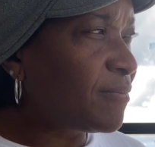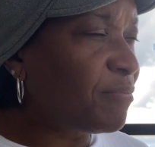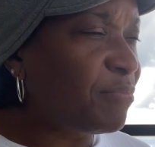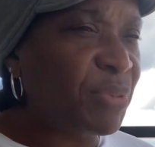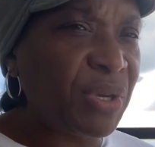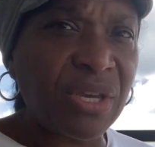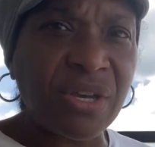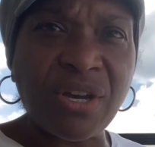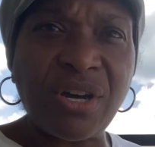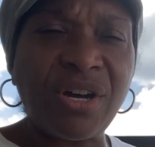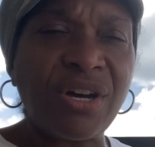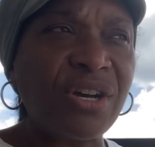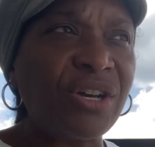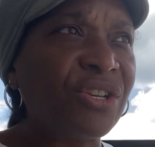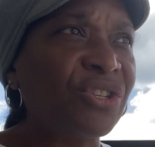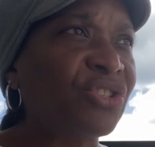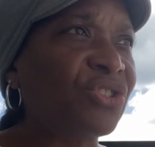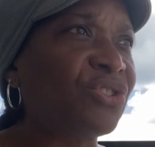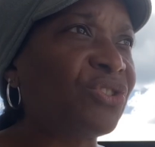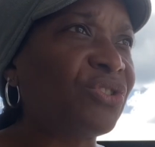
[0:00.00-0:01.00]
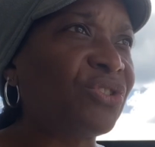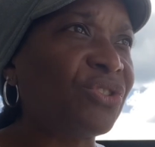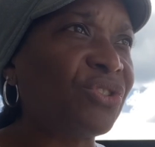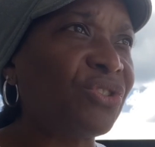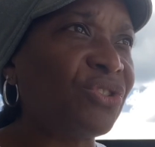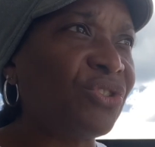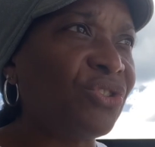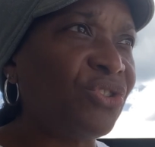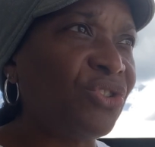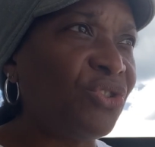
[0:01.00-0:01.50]
because
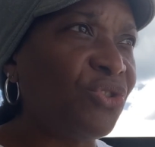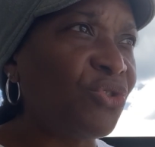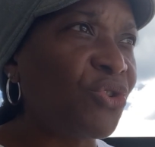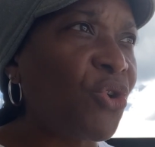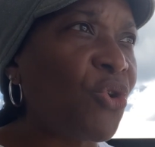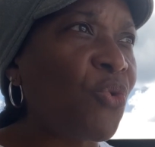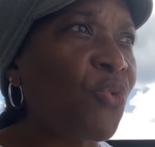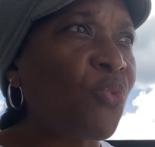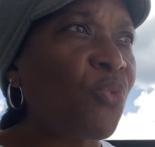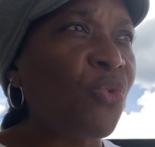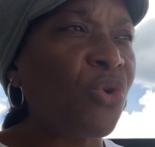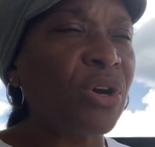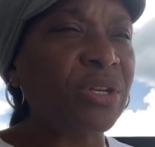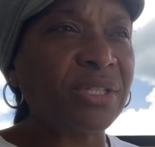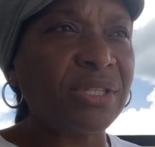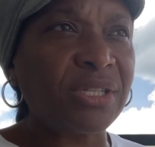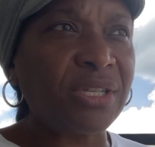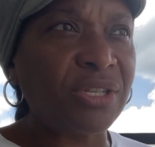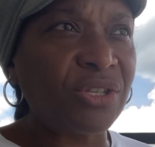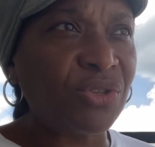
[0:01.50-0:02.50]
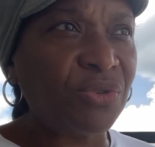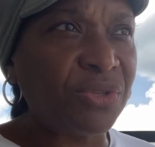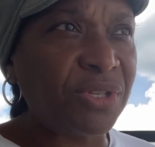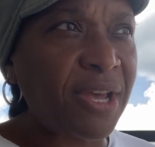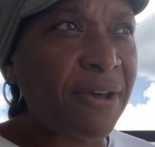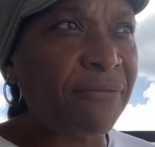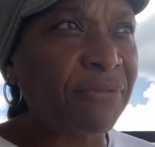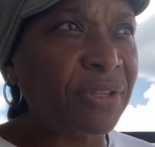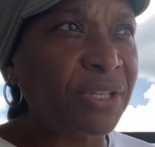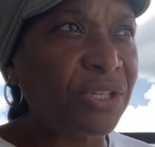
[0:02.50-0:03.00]
you don't want to, you
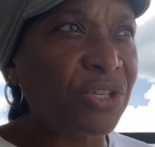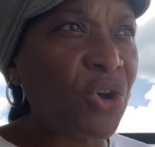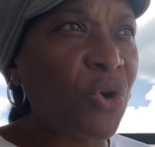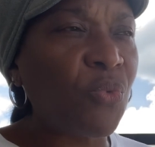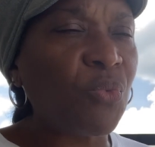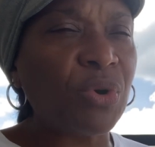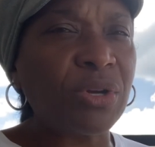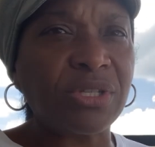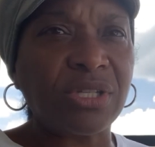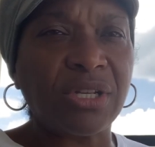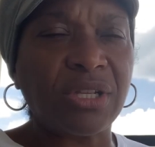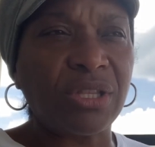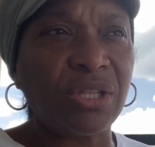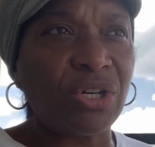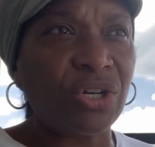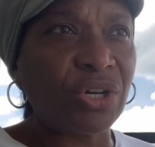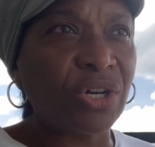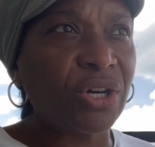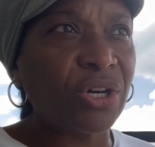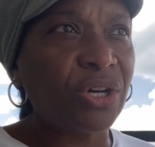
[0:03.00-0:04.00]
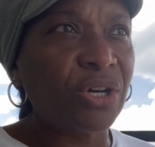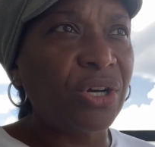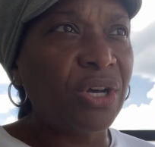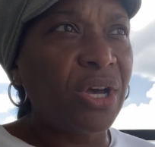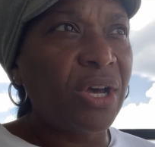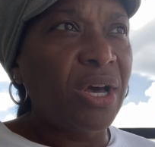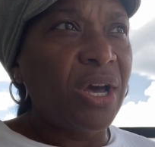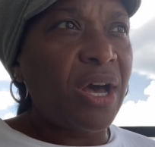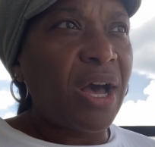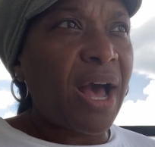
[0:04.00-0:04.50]
definitely don't want to look
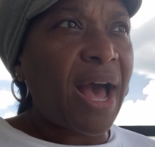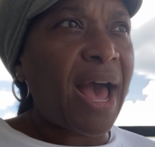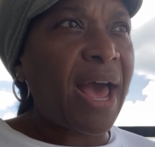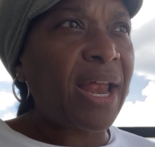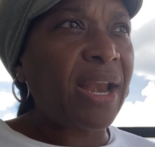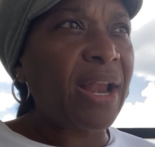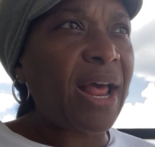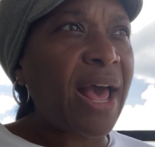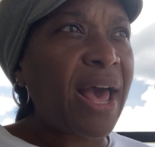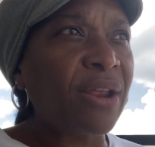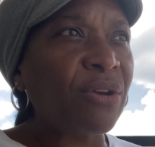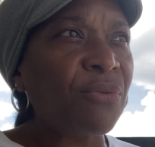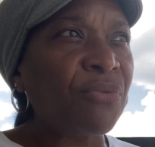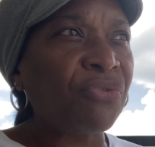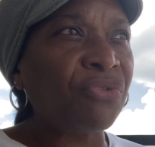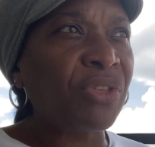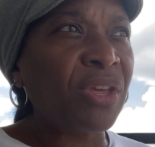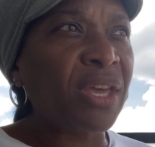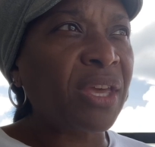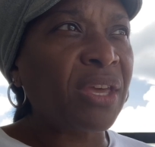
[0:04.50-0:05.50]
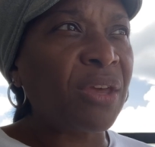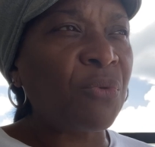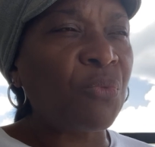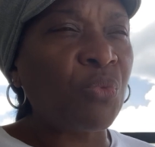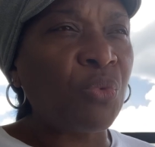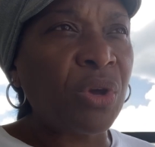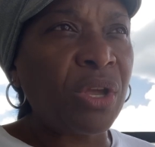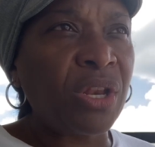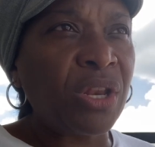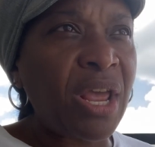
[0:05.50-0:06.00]
I, I don't think it
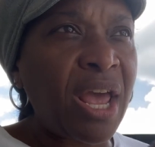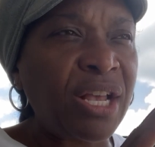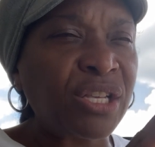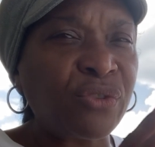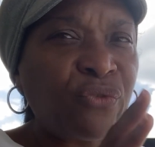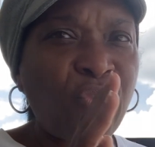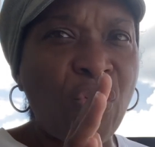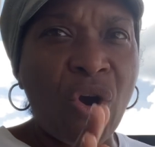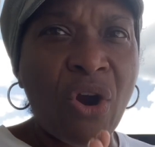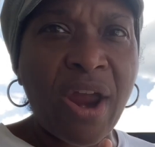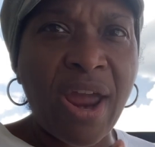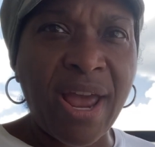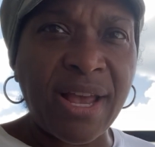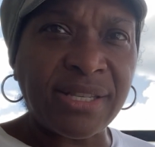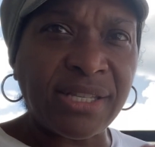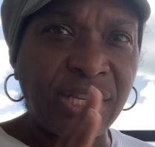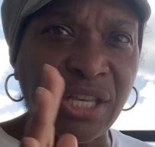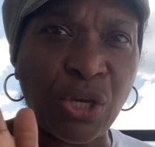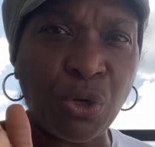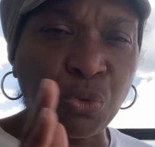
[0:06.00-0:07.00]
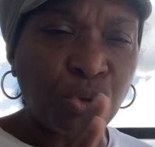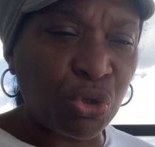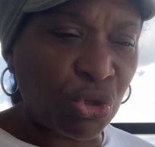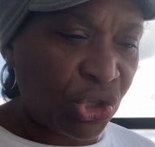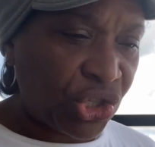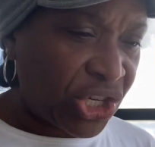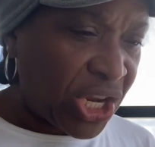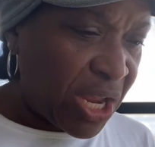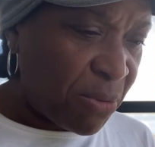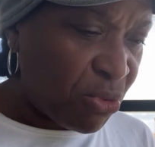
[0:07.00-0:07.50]
went as far as guilt or
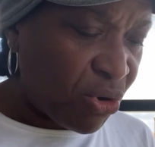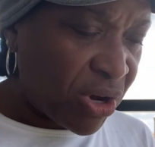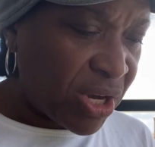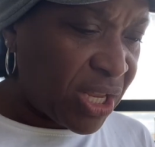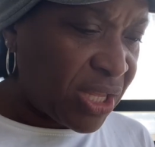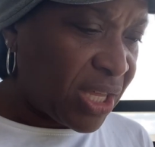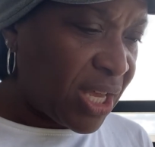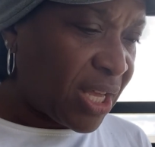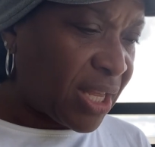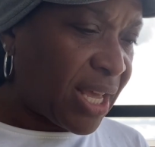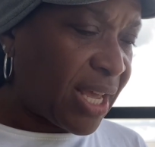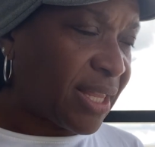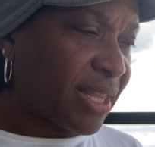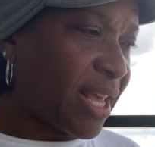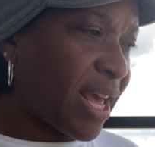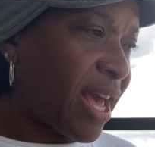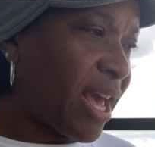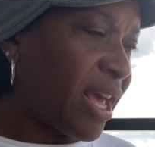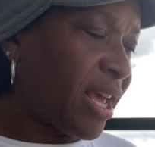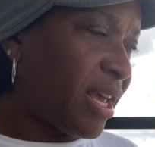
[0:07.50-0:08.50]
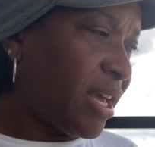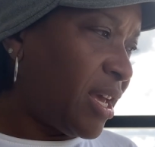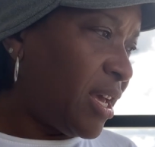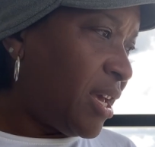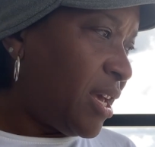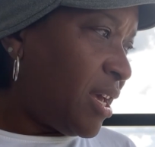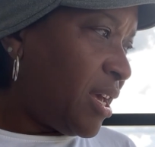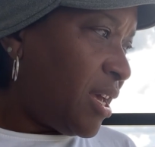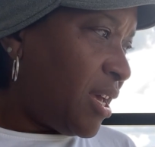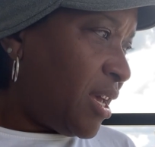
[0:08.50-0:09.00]
shame or anything like that.
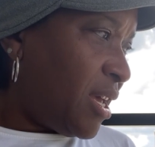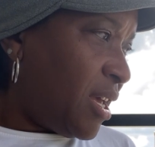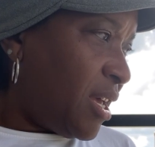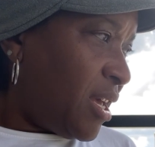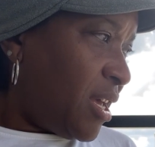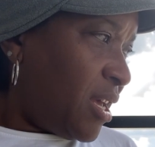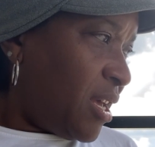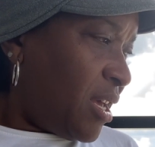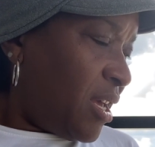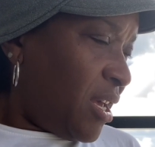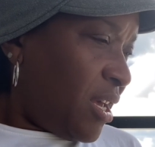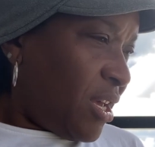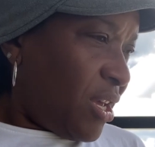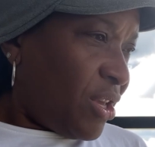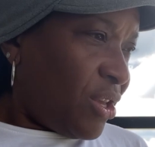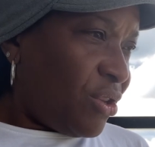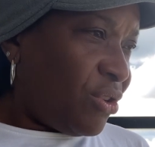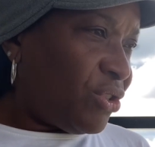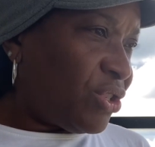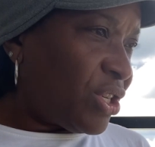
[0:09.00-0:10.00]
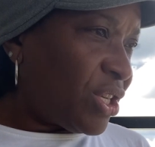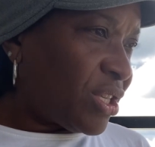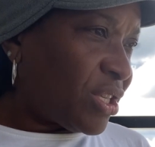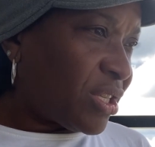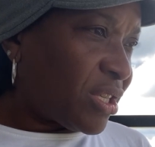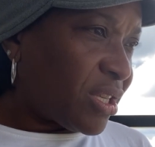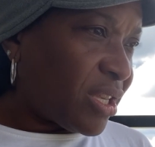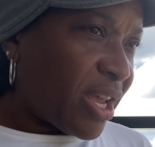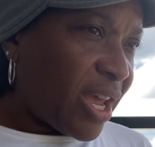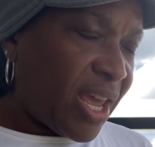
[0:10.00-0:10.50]
You
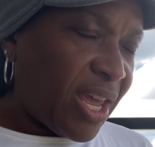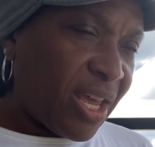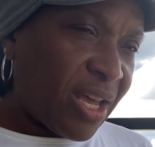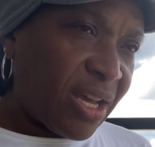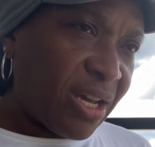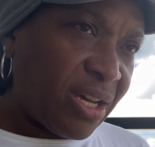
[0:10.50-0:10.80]
just like,